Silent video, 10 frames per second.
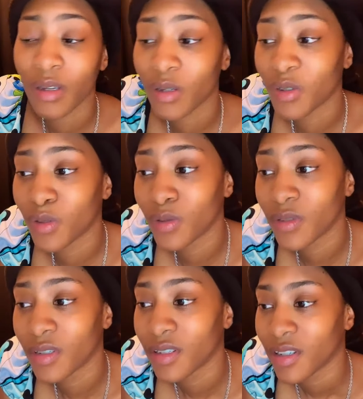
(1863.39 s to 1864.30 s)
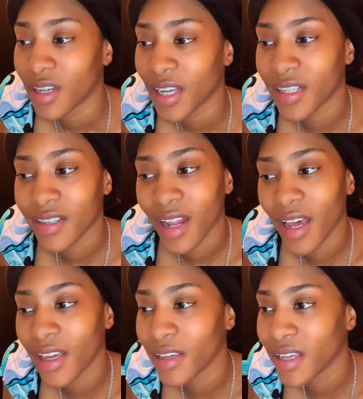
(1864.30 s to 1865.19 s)
So
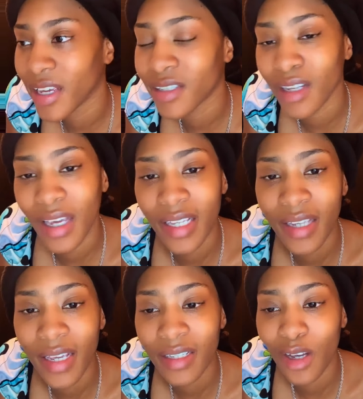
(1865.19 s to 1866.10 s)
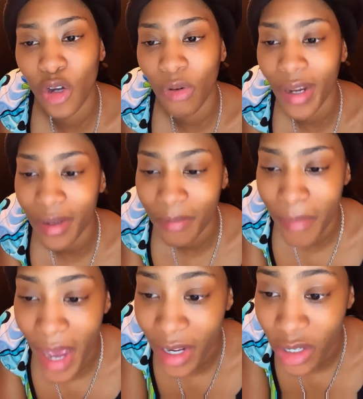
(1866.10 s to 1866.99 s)
it's like it's a it takes a great
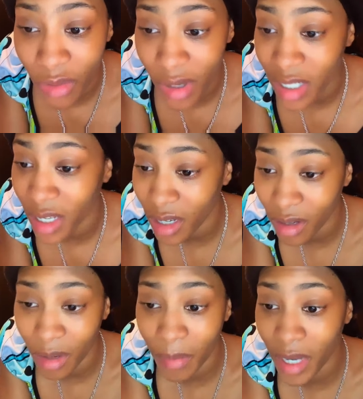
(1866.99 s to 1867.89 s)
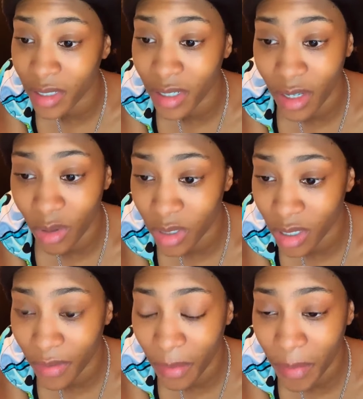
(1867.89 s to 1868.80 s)
mastering skill to master
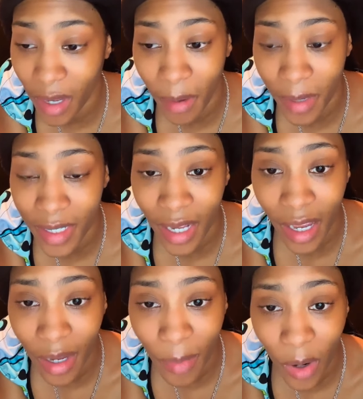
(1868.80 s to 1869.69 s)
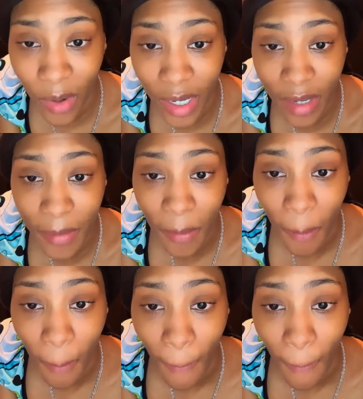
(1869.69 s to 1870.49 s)
yourself and be able to tame all that.